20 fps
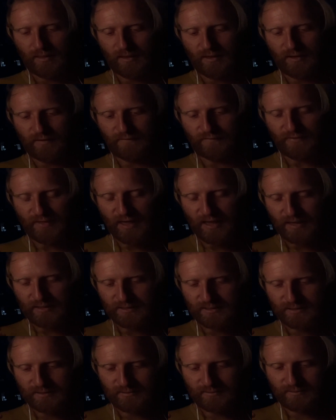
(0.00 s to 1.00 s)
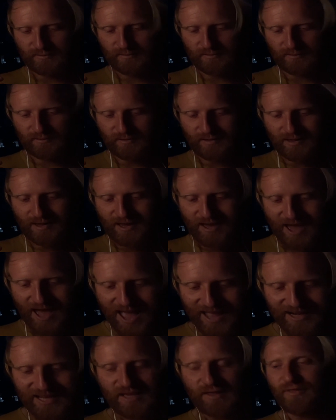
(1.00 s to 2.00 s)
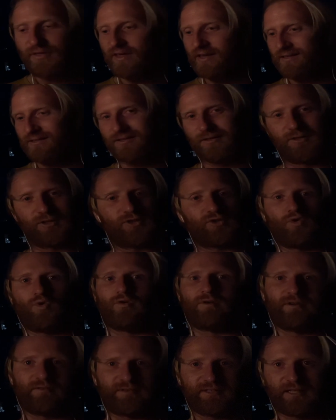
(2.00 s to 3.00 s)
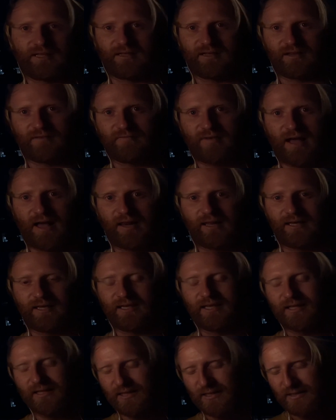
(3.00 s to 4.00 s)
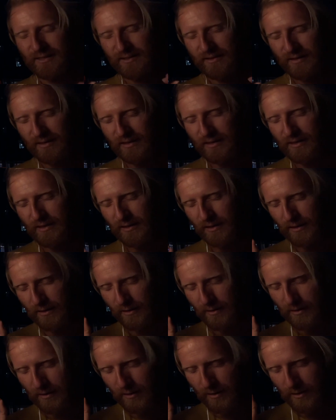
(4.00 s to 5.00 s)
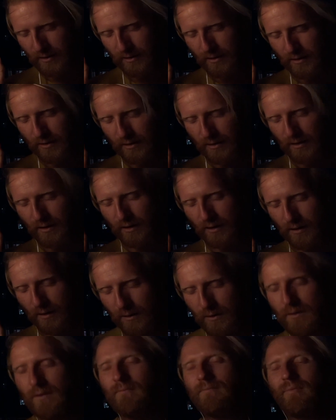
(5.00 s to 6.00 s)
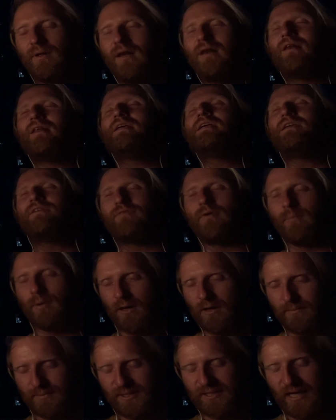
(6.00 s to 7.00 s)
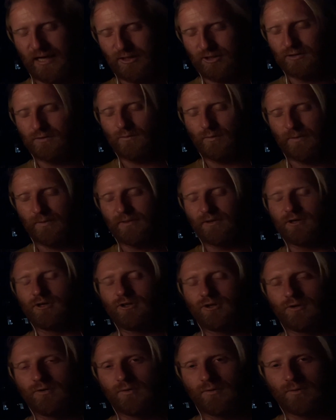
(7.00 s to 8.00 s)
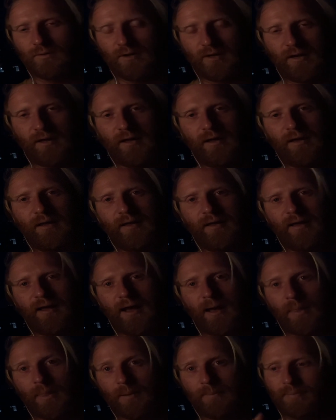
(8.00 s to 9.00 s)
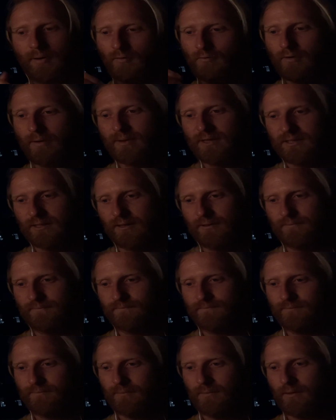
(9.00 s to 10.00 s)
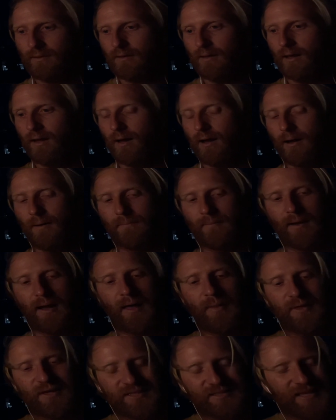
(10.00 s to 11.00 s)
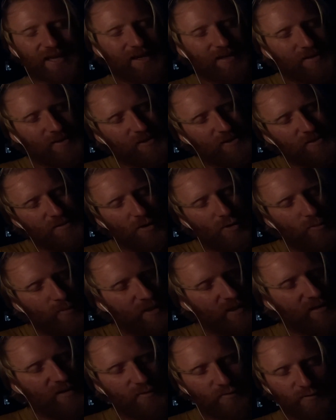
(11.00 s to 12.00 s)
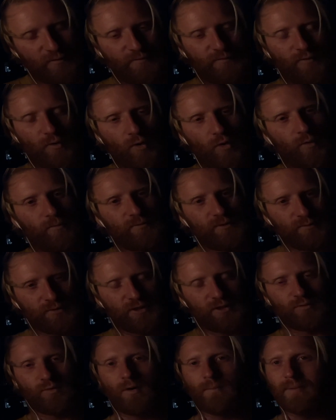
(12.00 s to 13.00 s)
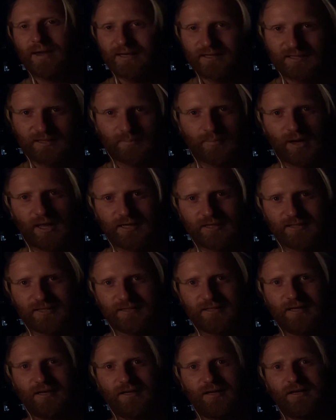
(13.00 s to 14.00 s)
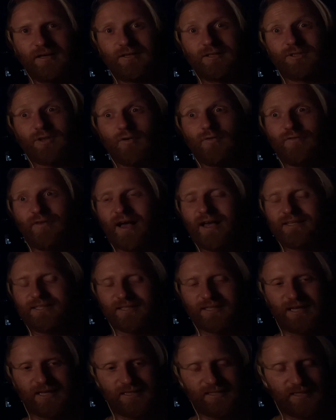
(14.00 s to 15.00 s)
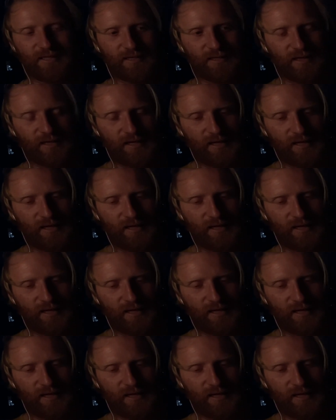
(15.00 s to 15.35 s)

if there's anything to the story of Silicon Valley, it is the unbelievable obsession with the new and the perimeter. And this takes so many different forms, which is what makes the place so fascinating,